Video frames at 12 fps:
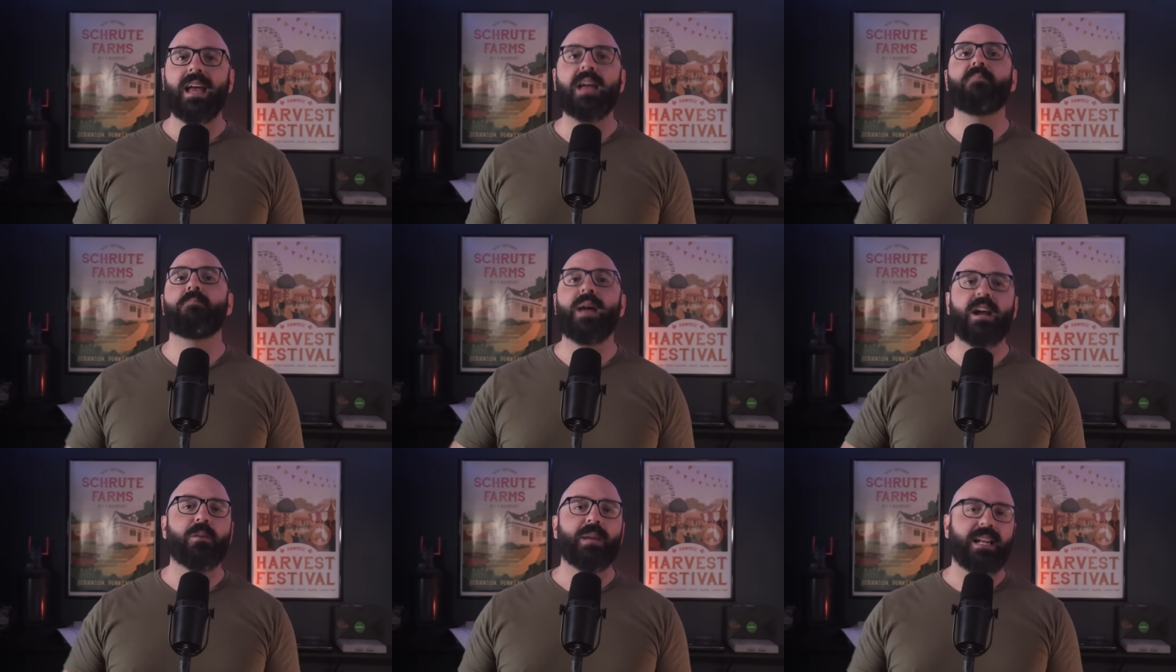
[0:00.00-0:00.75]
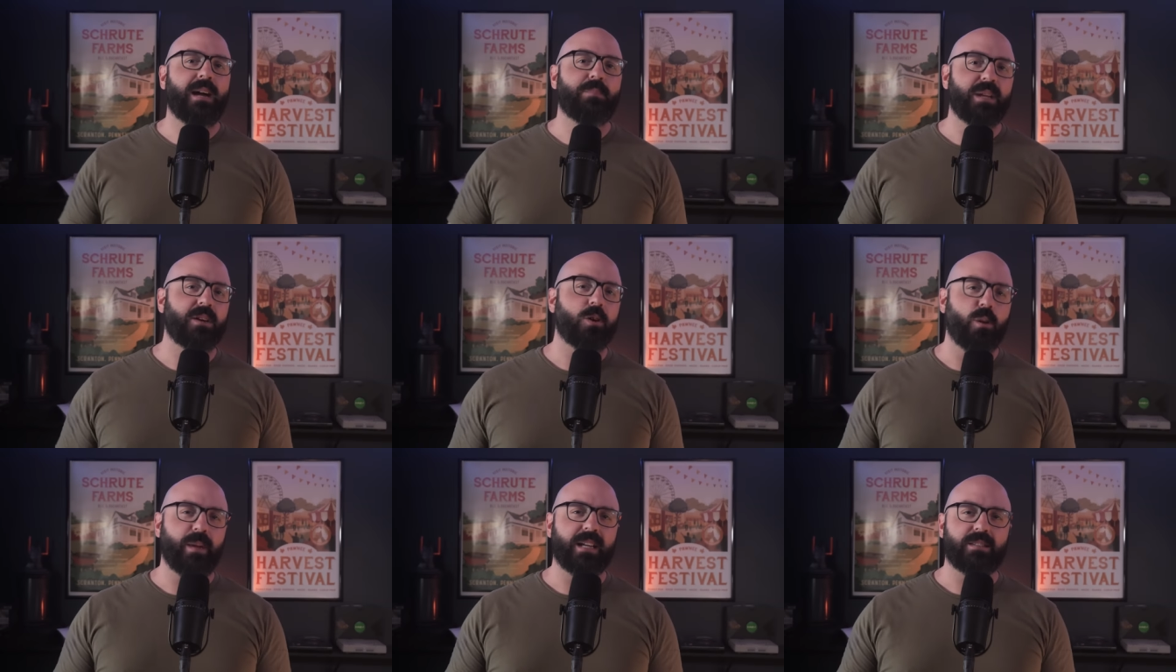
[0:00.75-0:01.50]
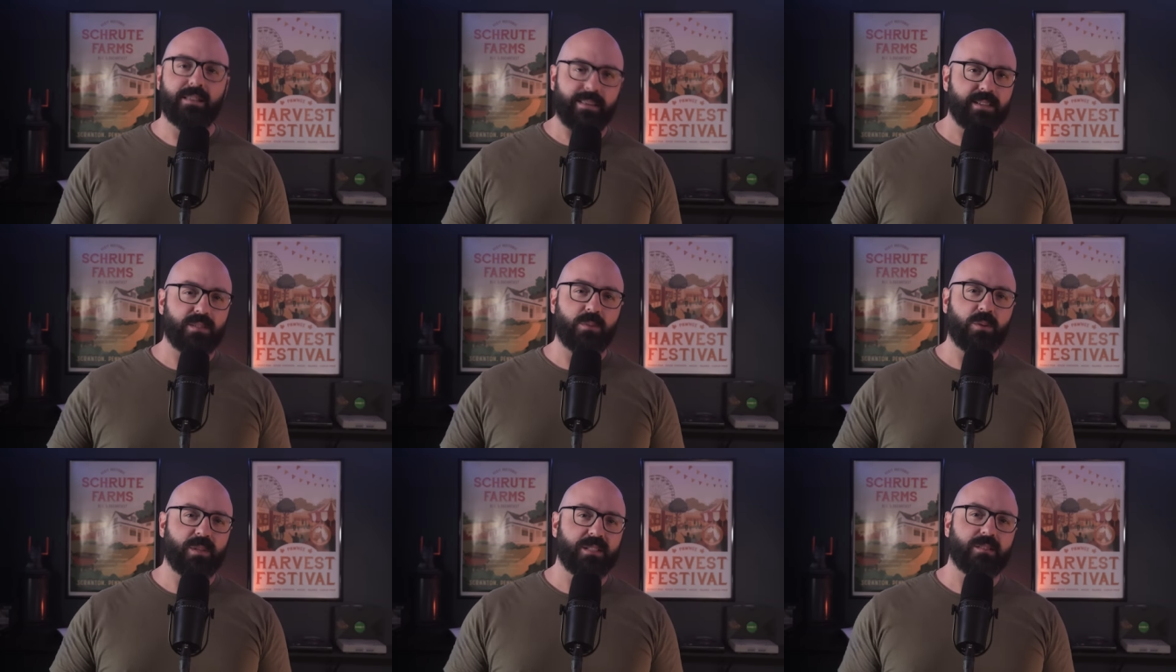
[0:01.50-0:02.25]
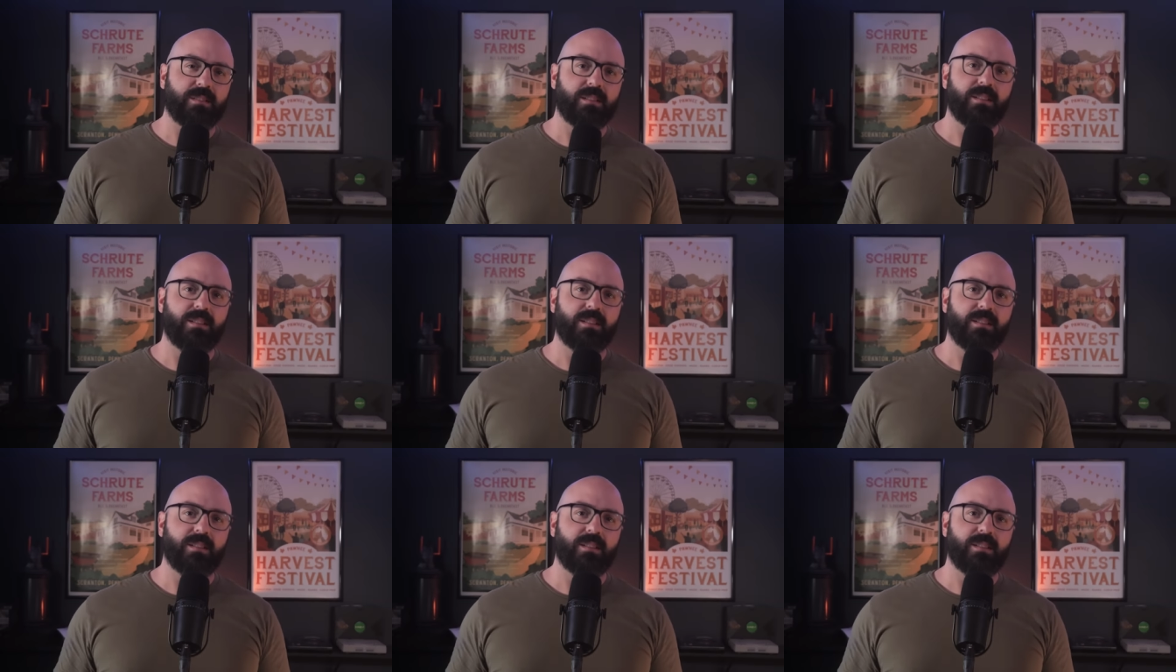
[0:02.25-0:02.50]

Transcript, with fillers: It may or may not be a callback to this moment,